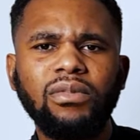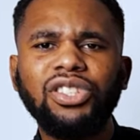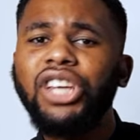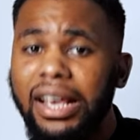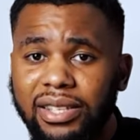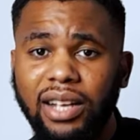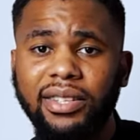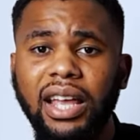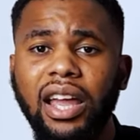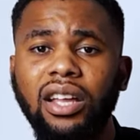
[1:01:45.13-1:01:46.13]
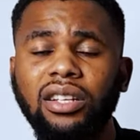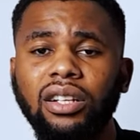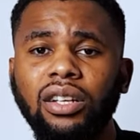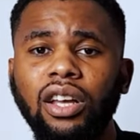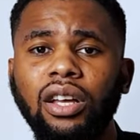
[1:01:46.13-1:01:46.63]
Jesus said,
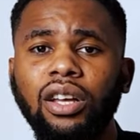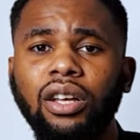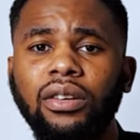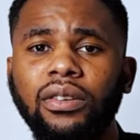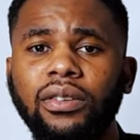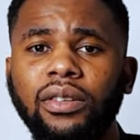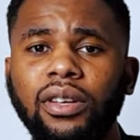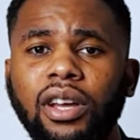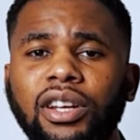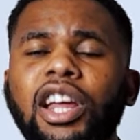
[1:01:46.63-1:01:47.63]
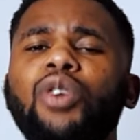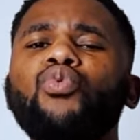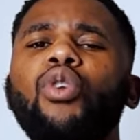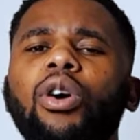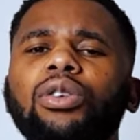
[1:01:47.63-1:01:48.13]
The
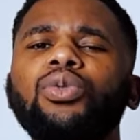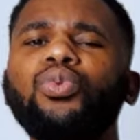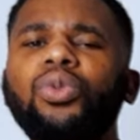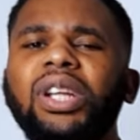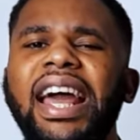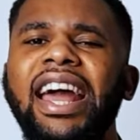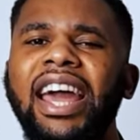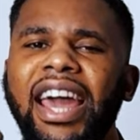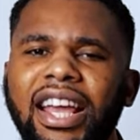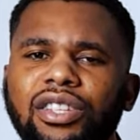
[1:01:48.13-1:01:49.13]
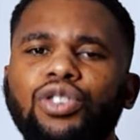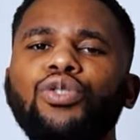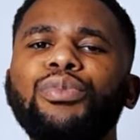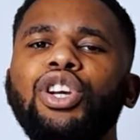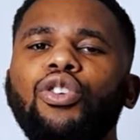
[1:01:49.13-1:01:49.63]
world will hate
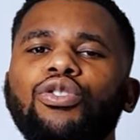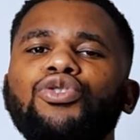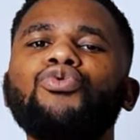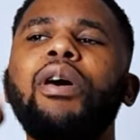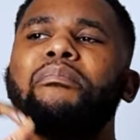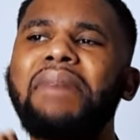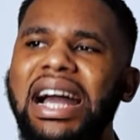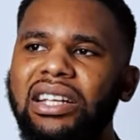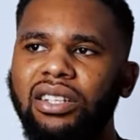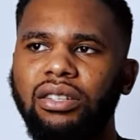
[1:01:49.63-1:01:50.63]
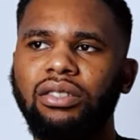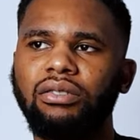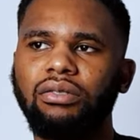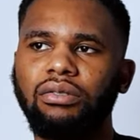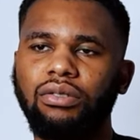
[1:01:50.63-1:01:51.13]
you because you are mine.
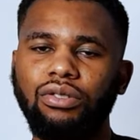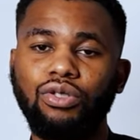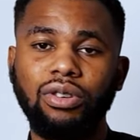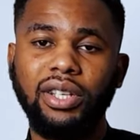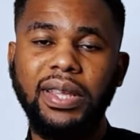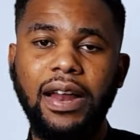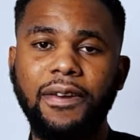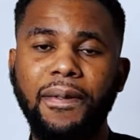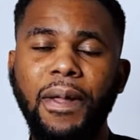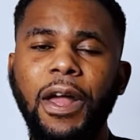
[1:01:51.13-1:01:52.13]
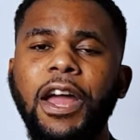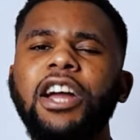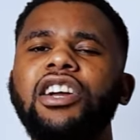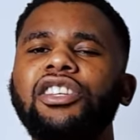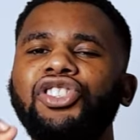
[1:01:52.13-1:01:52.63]
You understand?
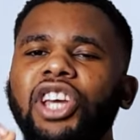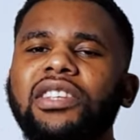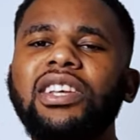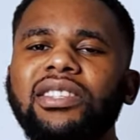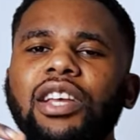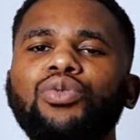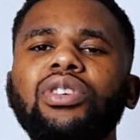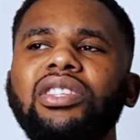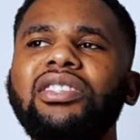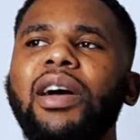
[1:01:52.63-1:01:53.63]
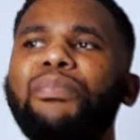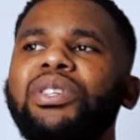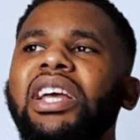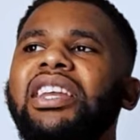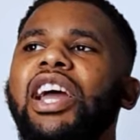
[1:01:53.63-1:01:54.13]
Jesus said to his
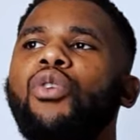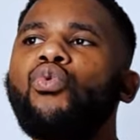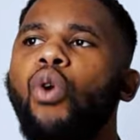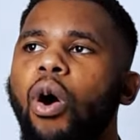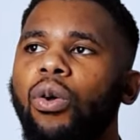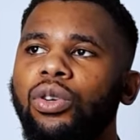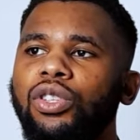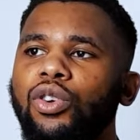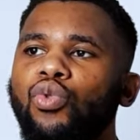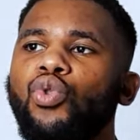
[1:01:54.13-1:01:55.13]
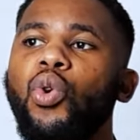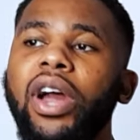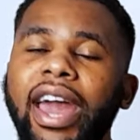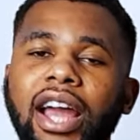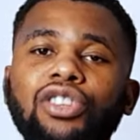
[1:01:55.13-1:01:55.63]
disciples, said, the world
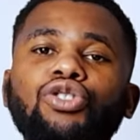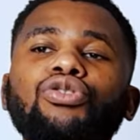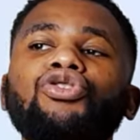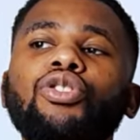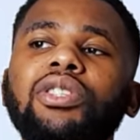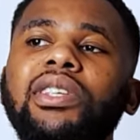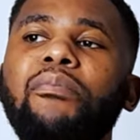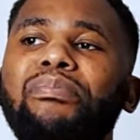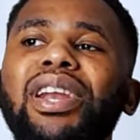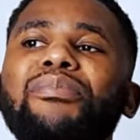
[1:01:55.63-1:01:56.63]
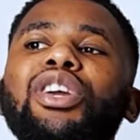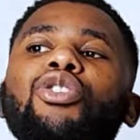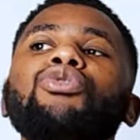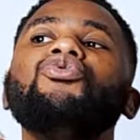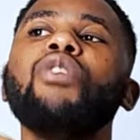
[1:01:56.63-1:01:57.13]
will hate you just simply
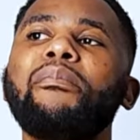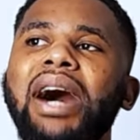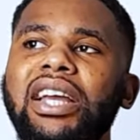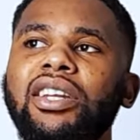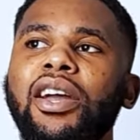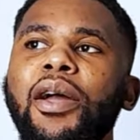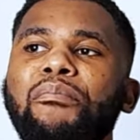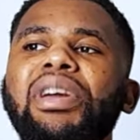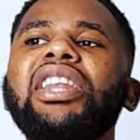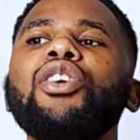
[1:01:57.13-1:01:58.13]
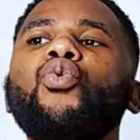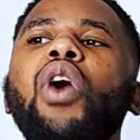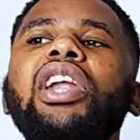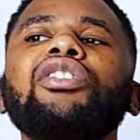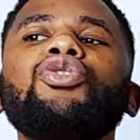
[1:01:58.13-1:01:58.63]
because you are mine. Meaning,
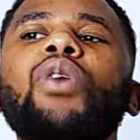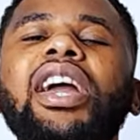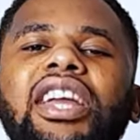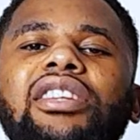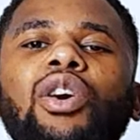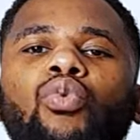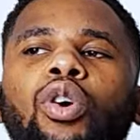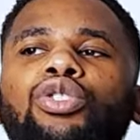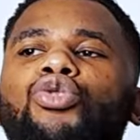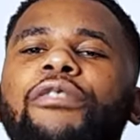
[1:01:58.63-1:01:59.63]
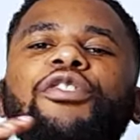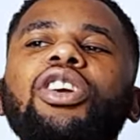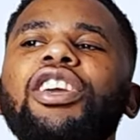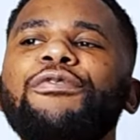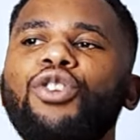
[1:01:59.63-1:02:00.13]
unless you are in the world, you have
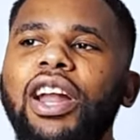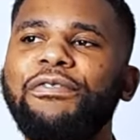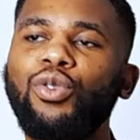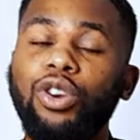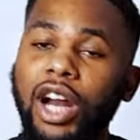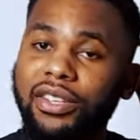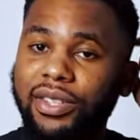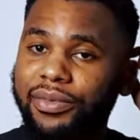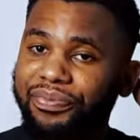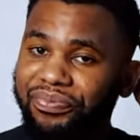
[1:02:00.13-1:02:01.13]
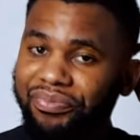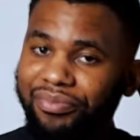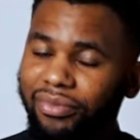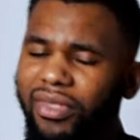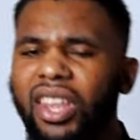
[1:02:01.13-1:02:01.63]
not given your life to Christ.
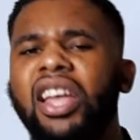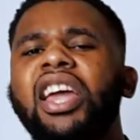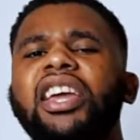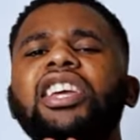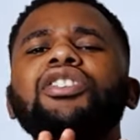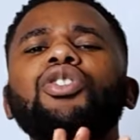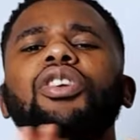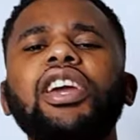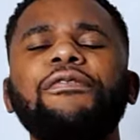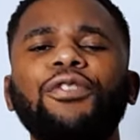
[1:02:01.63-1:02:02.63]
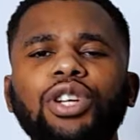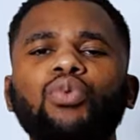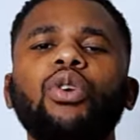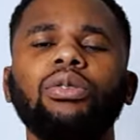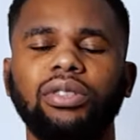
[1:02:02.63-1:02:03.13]
It's okay for the
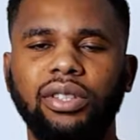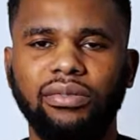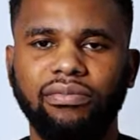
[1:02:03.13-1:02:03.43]
world.